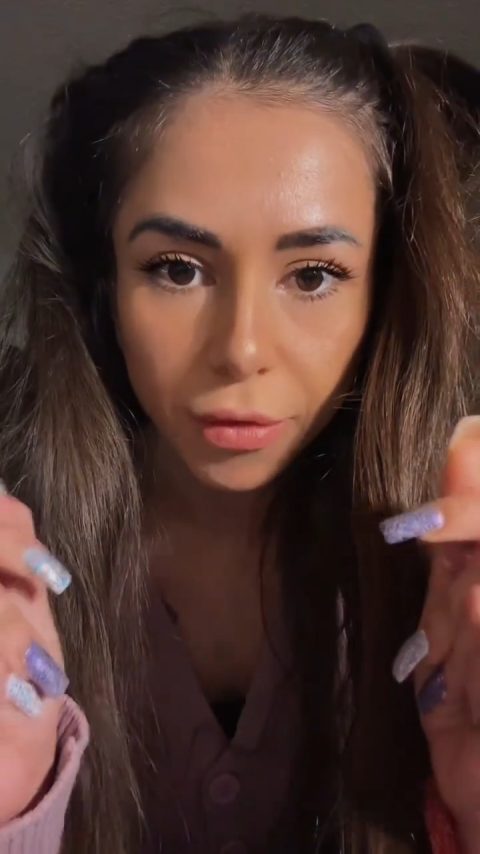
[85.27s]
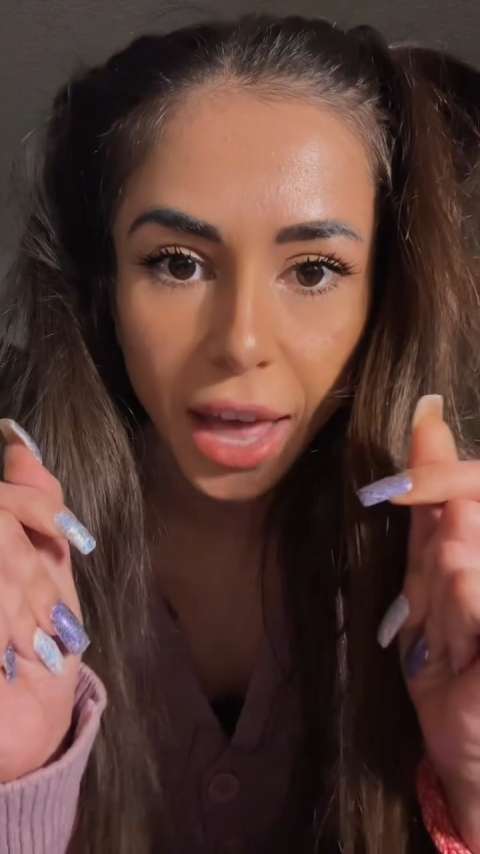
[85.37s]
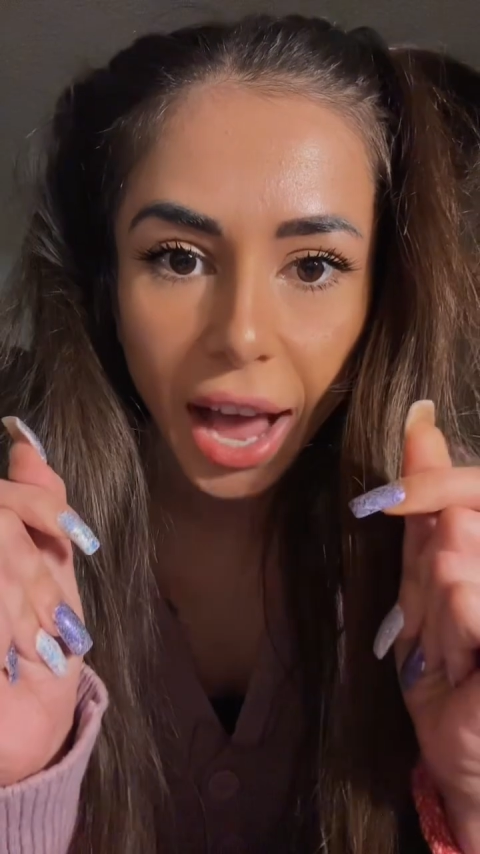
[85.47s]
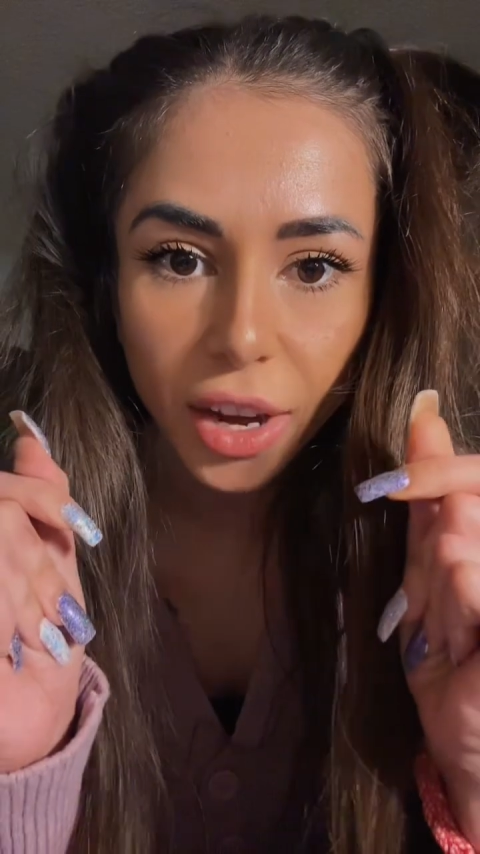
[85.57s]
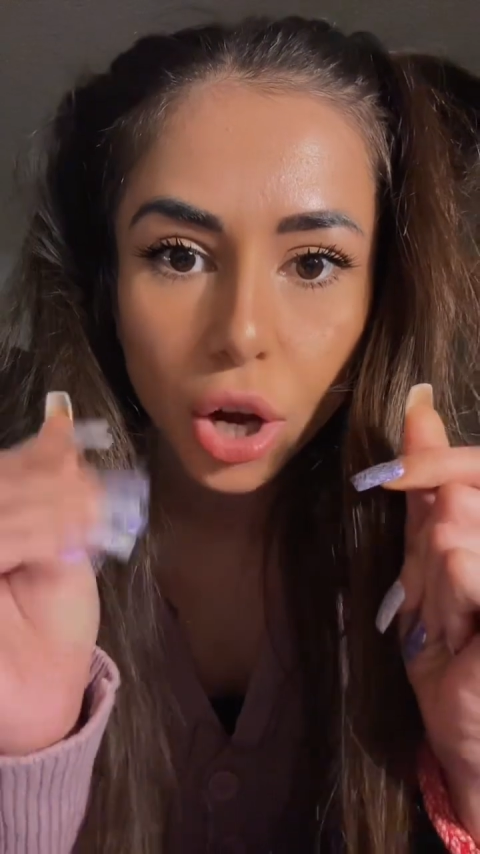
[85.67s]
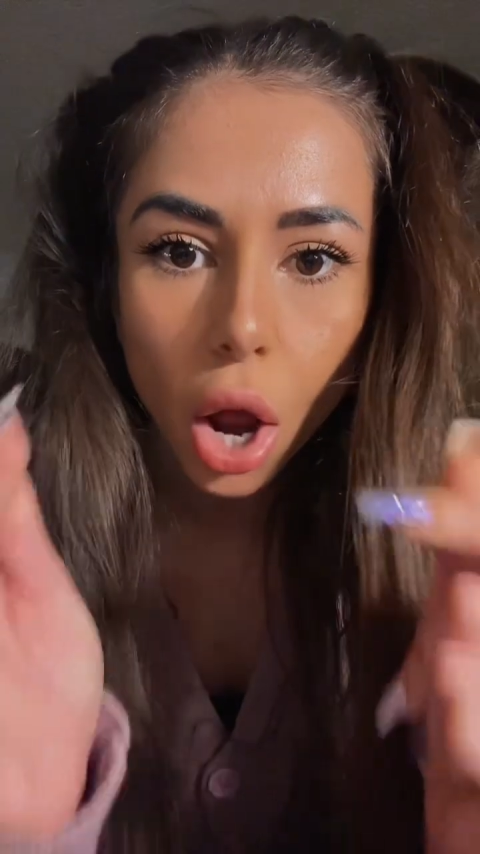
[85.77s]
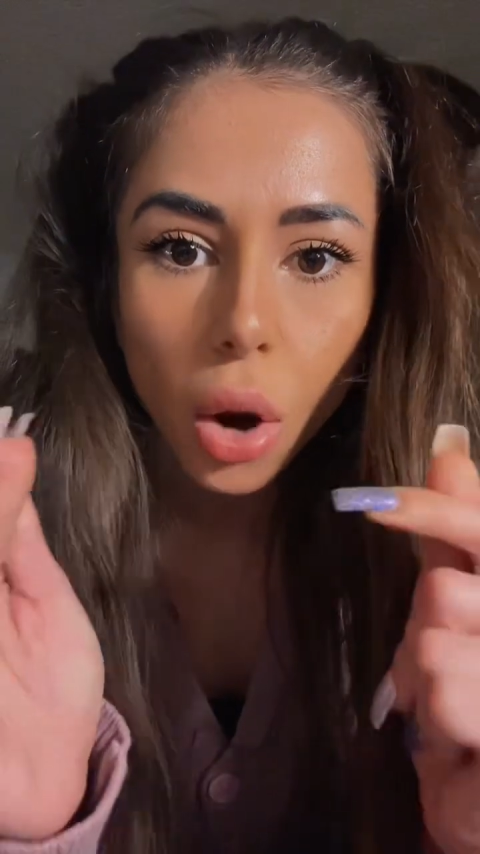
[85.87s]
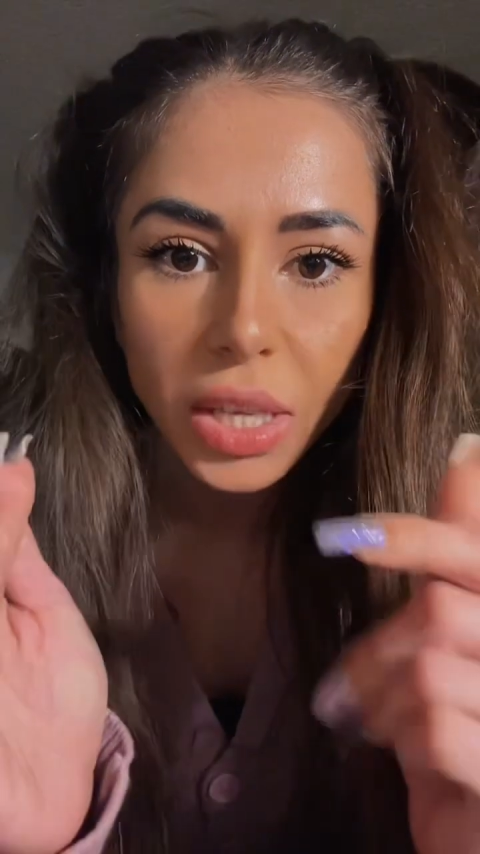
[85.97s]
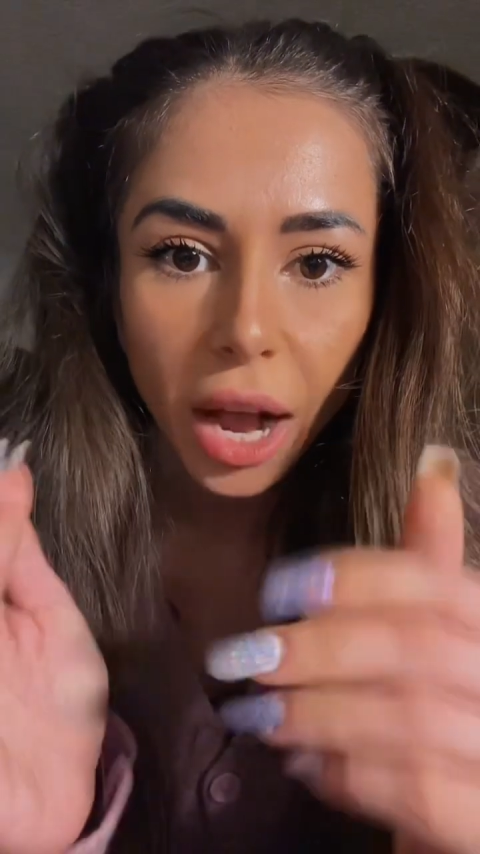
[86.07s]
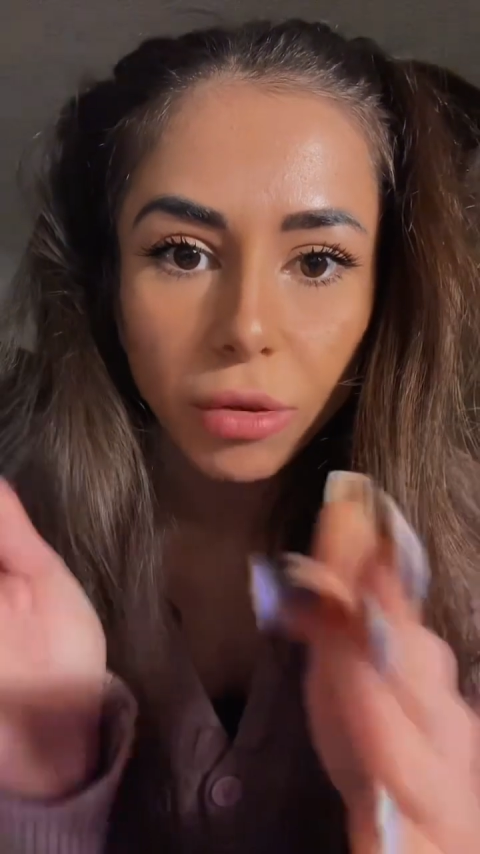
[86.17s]
that
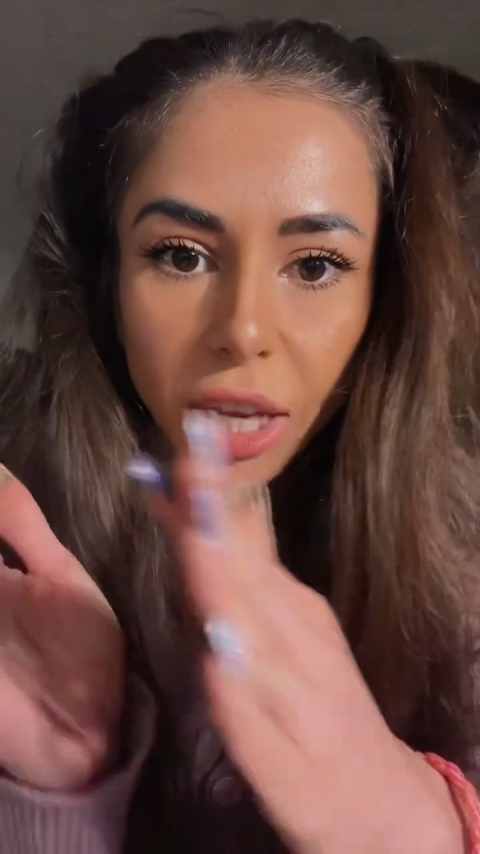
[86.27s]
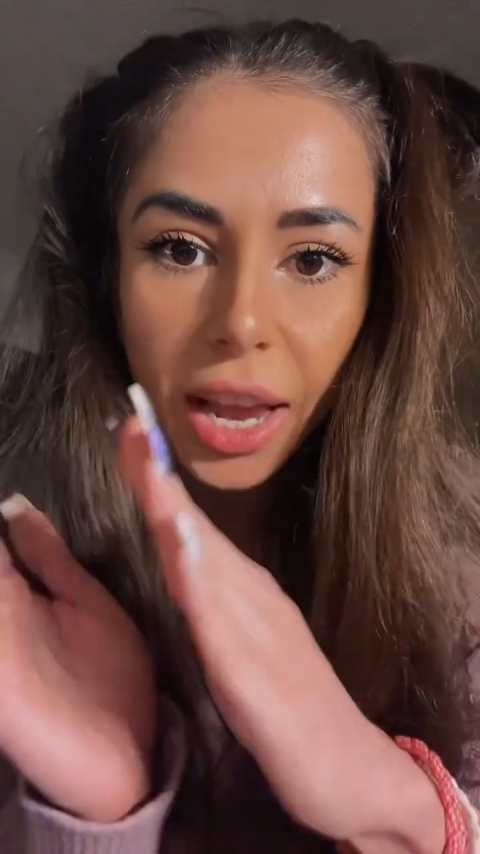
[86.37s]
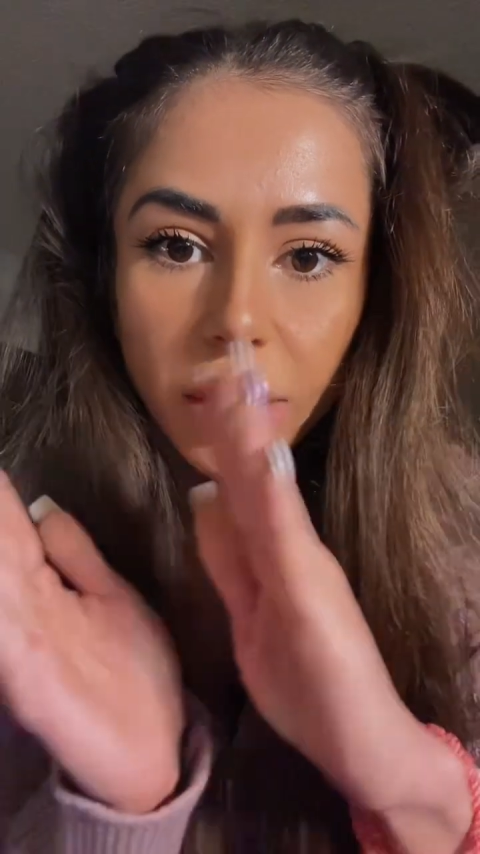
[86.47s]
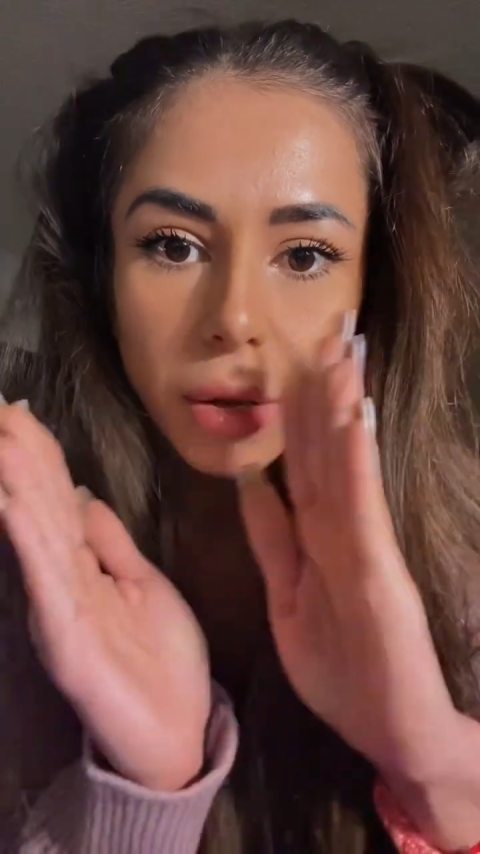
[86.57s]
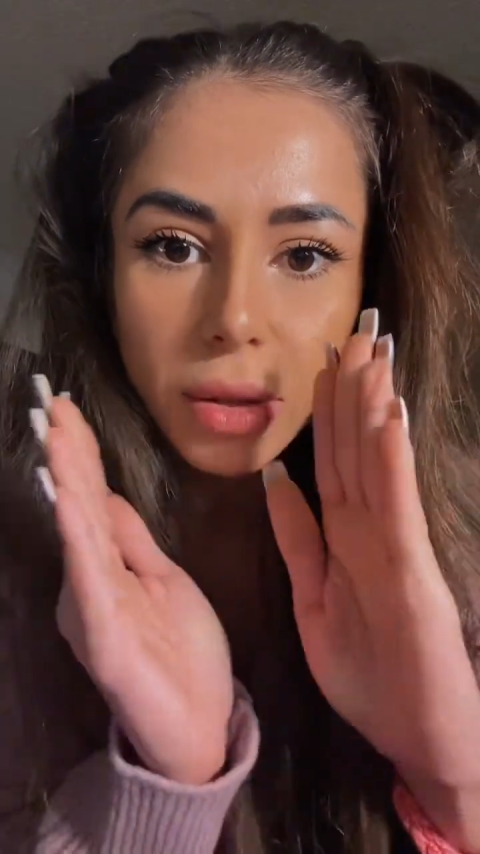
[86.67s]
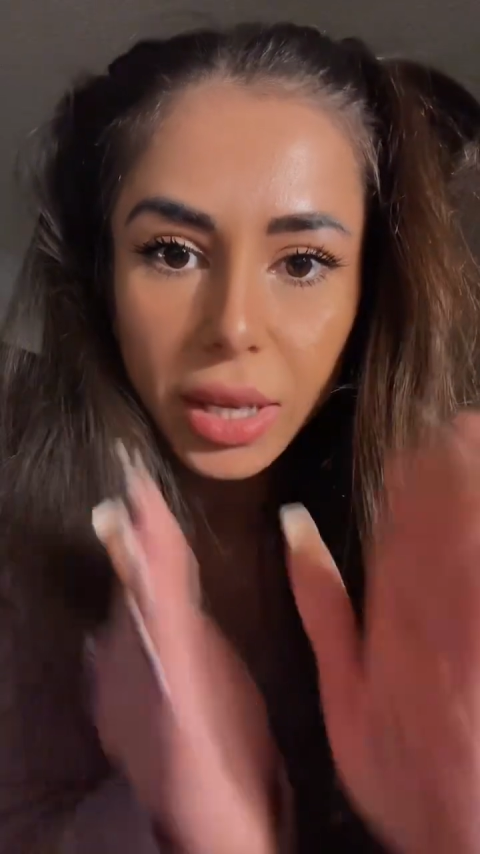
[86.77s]
knows how to handle